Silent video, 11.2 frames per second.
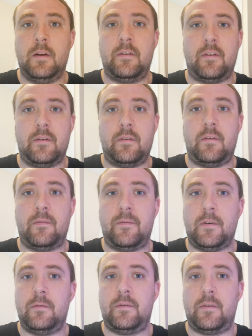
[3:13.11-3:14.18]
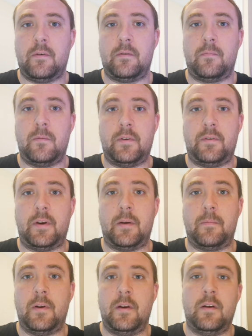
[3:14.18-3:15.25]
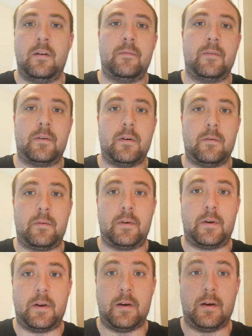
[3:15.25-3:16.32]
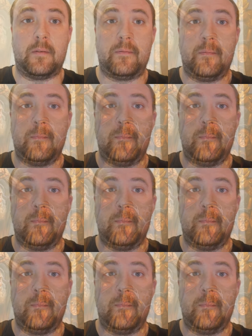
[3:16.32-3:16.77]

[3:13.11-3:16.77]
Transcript: turned to false god worship of the golden calf